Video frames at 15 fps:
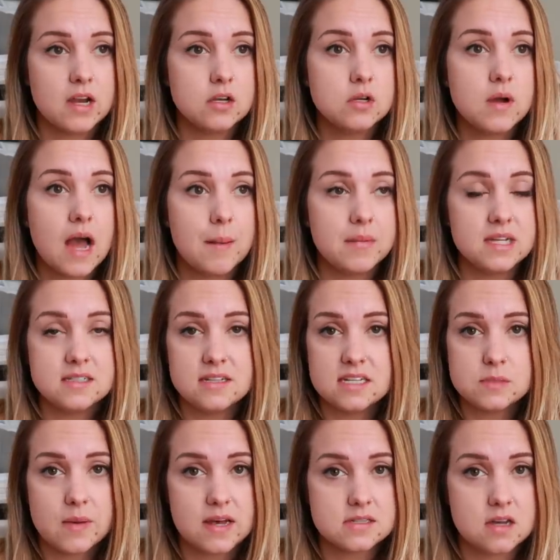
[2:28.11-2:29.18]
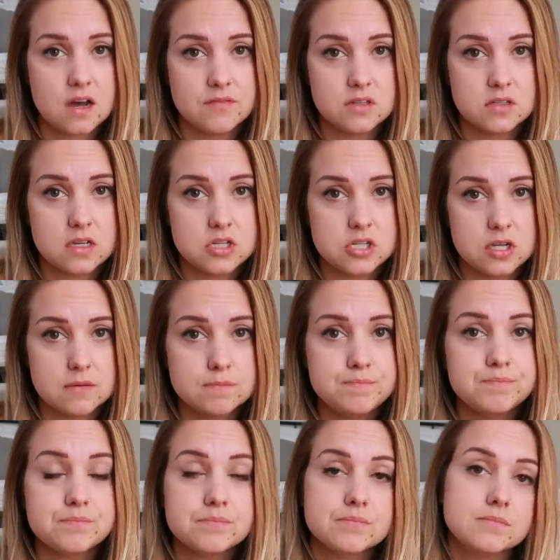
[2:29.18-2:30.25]
I knew how many days past ovulation
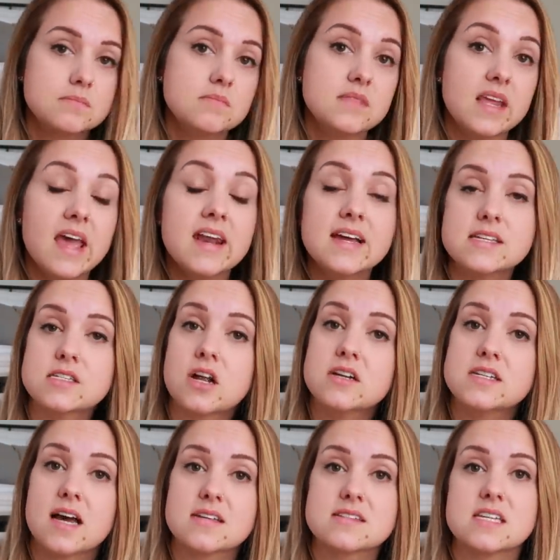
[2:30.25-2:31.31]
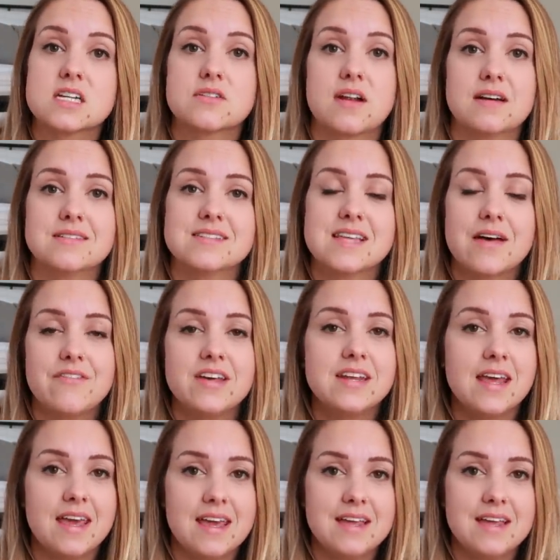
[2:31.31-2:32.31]
and I start testing around 7,